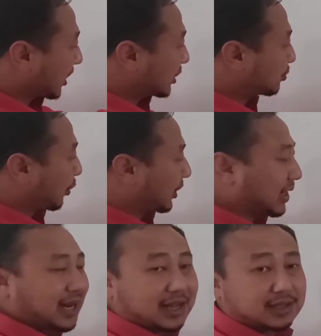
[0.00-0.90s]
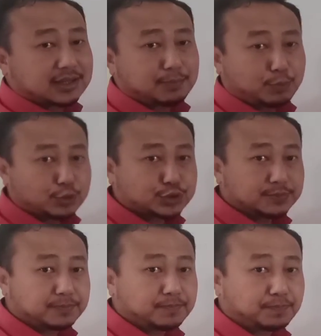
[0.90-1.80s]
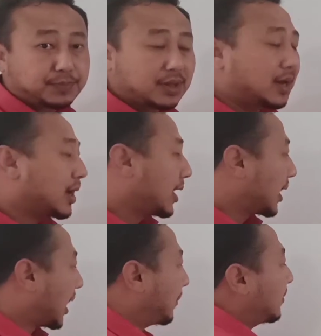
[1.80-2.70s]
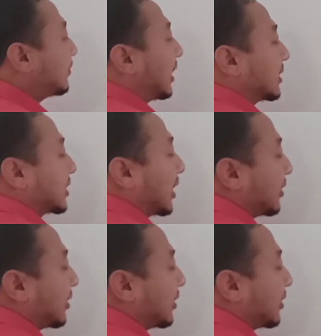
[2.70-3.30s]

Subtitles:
is pointed at the tip portion. Above this,